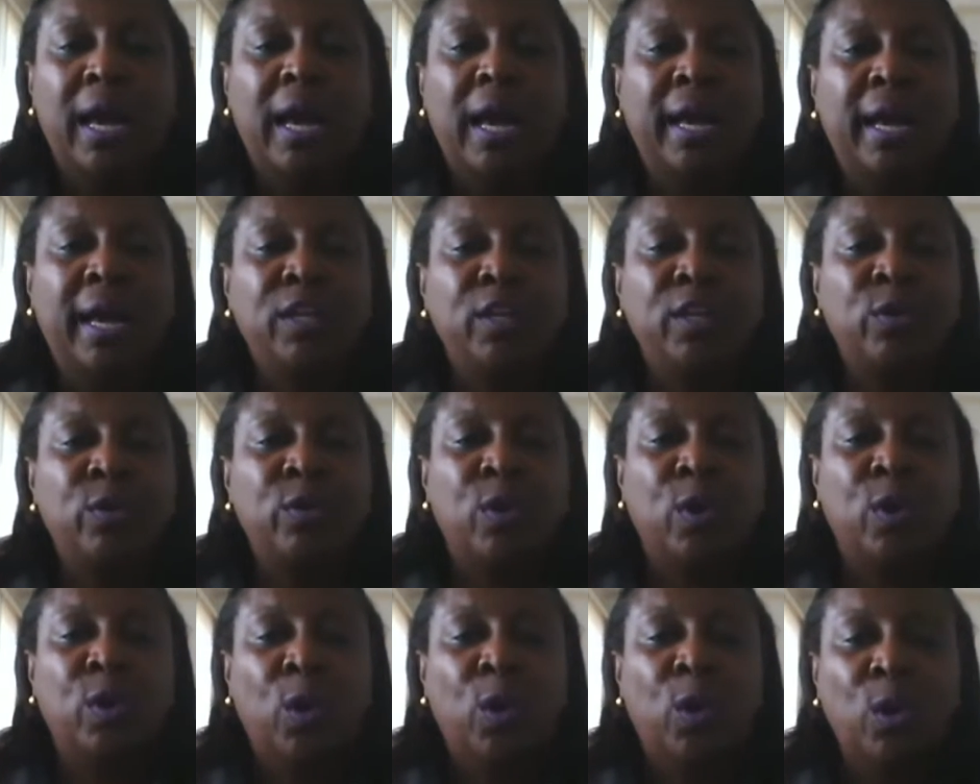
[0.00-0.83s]
and
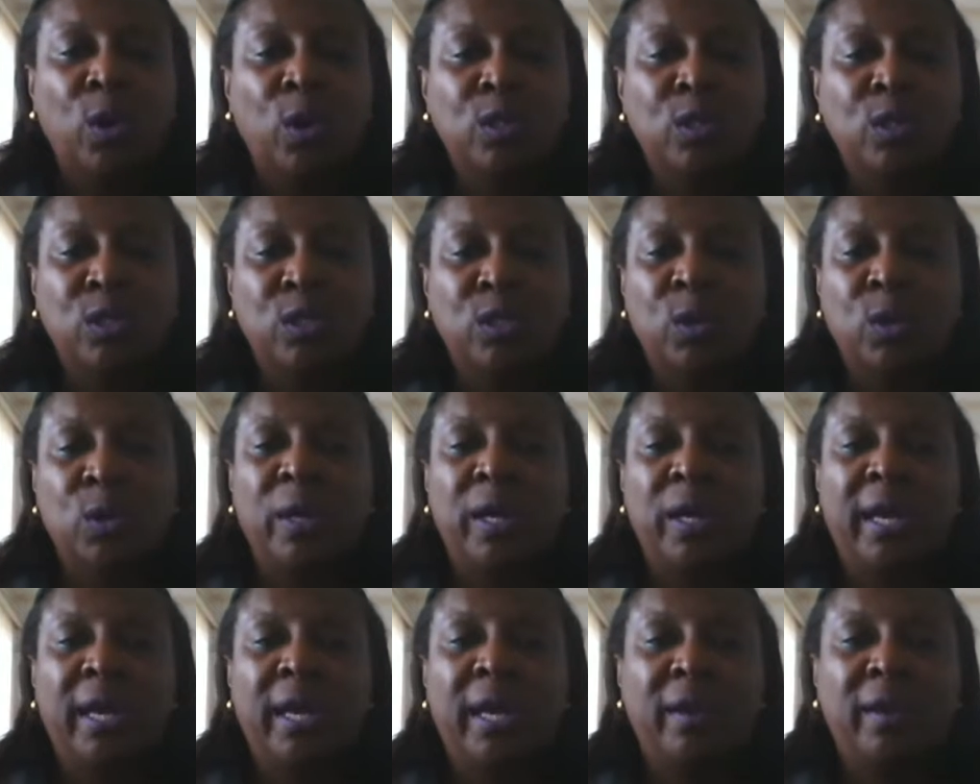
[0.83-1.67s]
you're
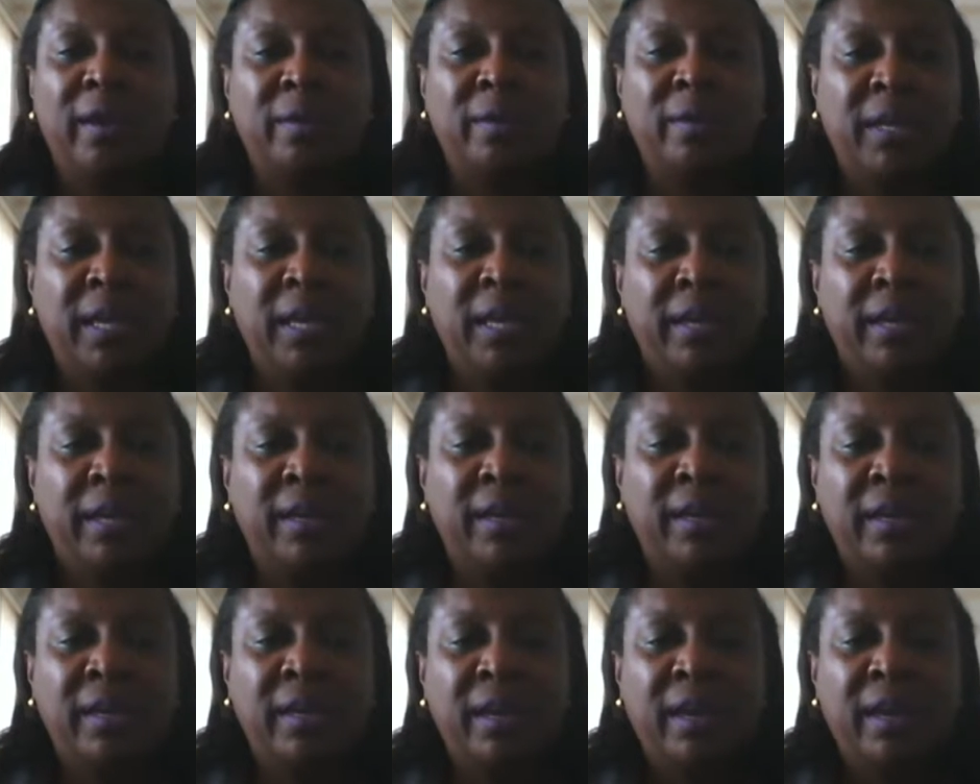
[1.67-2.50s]
also
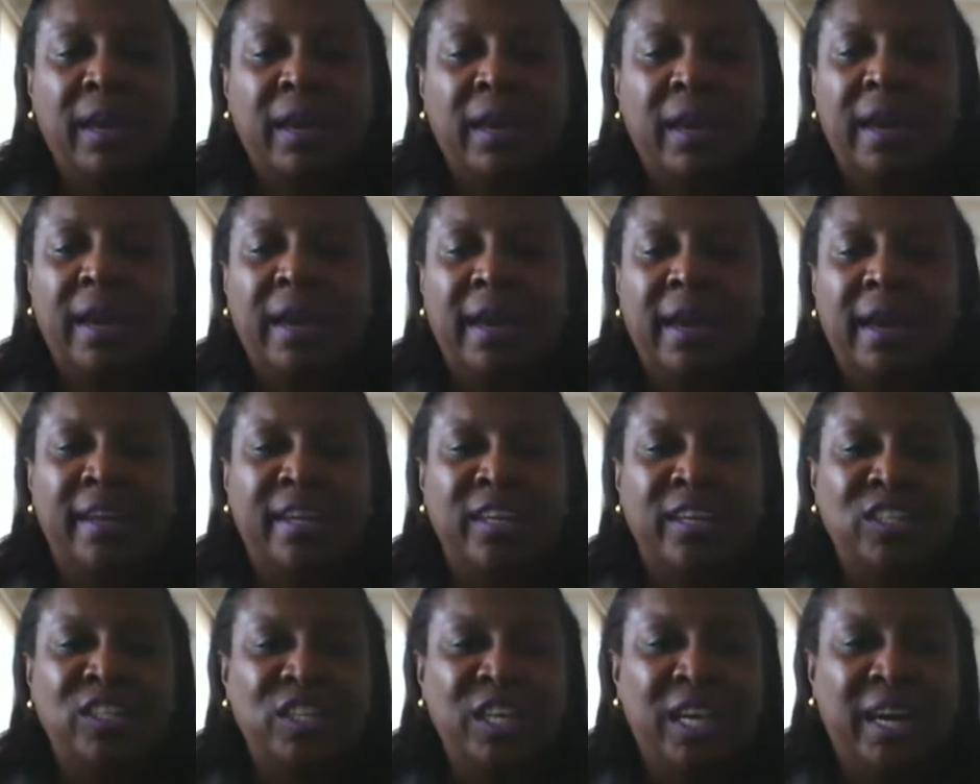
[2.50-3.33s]
getting
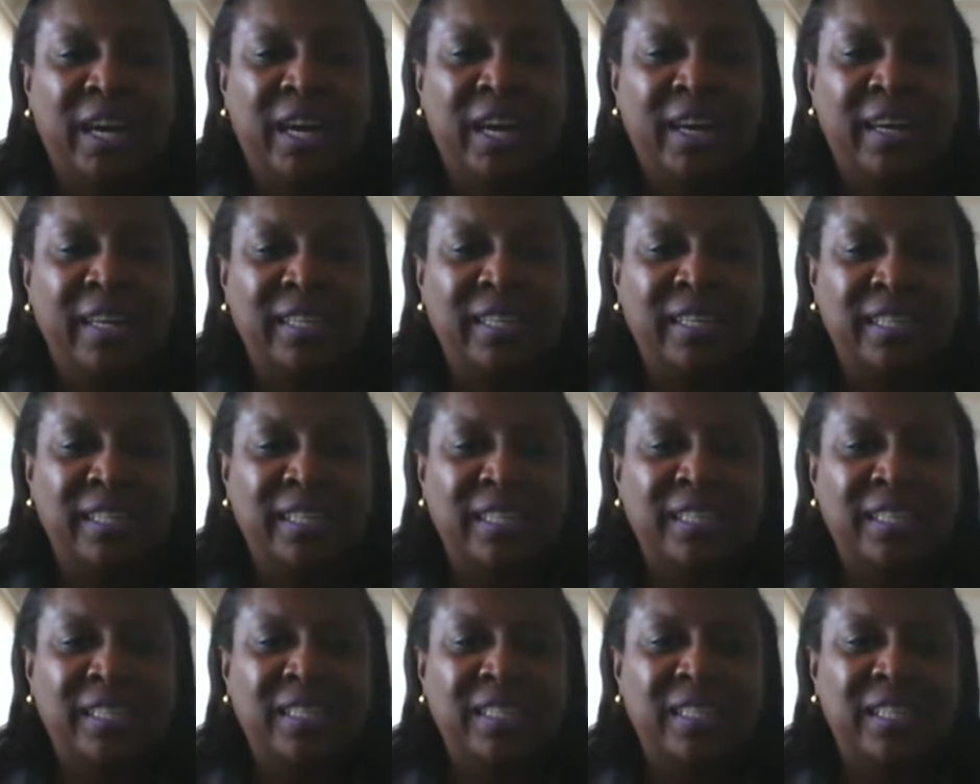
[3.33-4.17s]

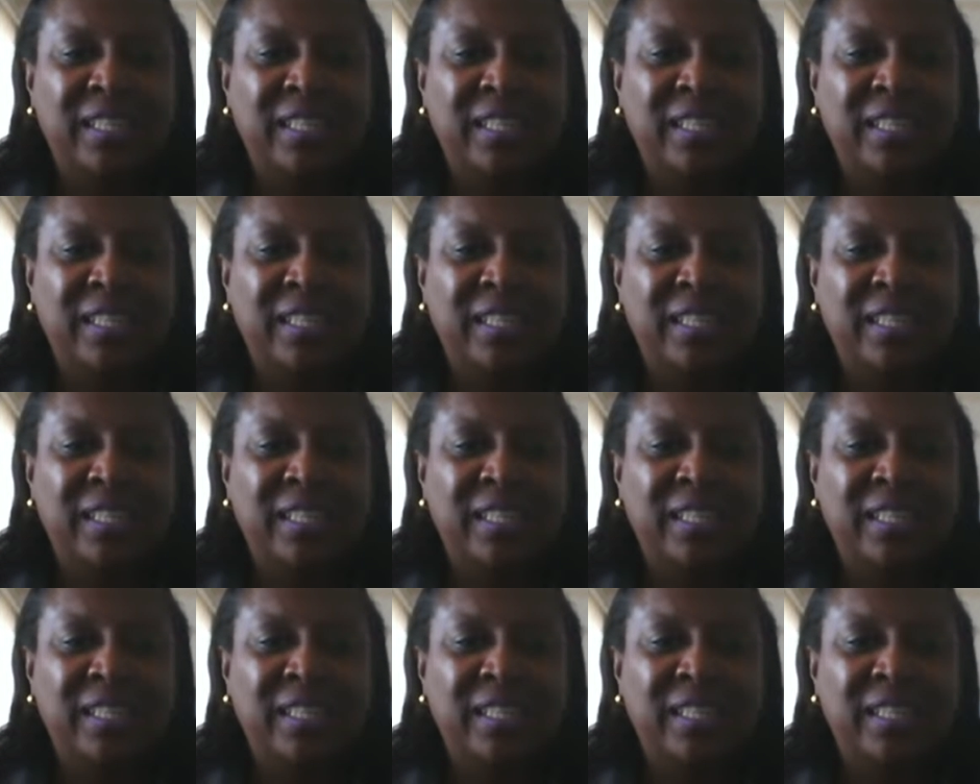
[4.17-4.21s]
energized.